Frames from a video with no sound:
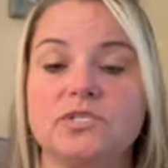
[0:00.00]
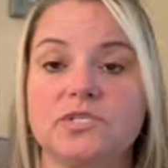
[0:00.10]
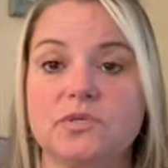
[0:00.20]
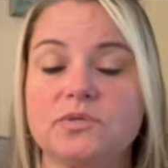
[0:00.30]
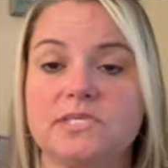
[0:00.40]

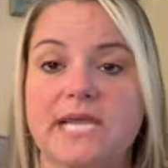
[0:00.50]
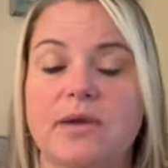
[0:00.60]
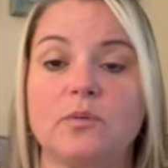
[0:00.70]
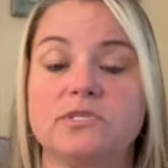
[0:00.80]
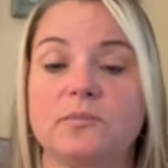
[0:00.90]
Tuesday
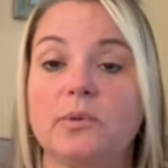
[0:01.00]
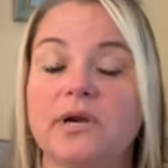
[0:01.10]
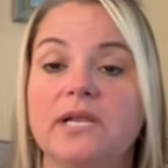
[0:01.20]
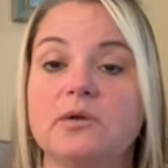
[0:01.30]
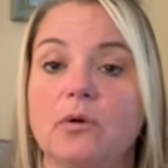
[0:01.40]
was a
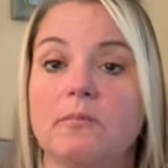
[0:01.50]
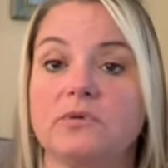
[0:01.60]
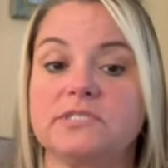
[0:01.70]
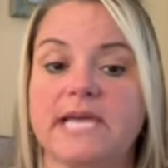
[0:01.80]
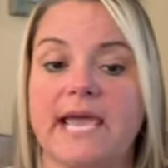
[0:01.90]
pretty
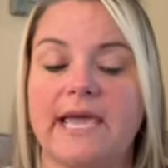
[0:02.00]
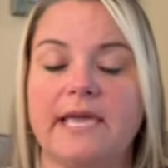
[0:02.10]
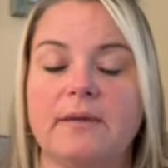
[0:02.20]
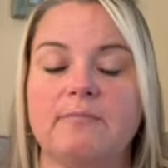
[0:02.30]
normal day.